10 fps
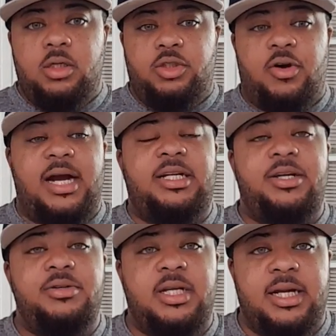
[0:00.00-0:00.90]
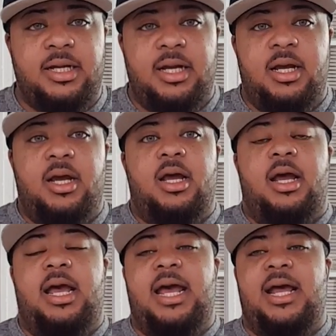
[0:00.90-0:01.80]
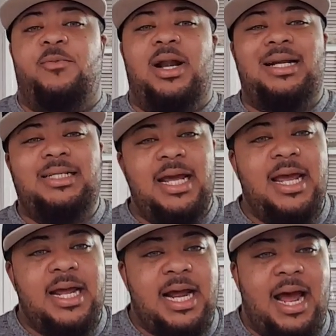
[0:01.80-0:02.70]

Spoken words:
tried to use it. And when I did,